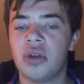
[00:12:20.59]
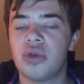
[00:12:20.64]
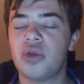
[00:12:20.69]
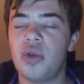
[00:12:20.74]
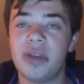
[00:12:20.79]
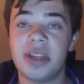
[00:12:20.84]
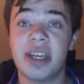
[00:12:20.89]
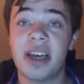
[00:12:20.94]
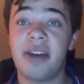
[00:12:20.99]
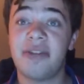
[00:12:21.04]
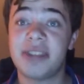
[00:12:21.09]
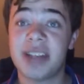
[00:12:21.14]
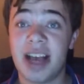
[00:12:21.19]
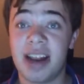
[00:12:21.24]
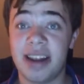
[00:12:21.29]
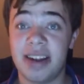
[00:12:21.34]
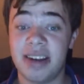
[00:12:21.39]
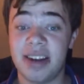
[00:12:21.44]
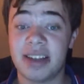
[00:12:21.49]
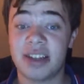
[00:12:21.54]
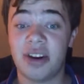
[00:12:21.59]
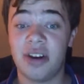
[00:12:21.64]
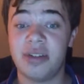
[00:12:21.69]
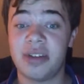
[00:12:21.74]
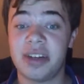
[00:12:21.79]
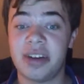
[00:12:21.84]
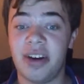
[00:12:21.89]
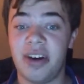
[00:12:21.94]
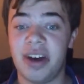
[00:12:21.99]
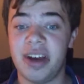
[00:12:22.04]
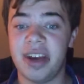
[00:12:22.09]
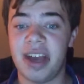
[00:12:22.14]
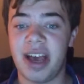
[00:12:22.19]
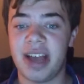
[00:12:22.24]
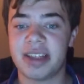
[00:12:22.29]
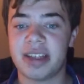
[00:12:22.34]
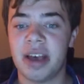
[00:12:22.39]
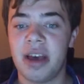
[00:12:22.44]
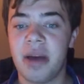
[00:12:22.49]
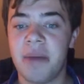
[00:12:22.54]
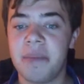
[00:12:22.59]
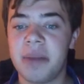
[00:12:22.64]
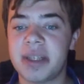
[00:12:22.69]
Swansea have talent, there's no denying that,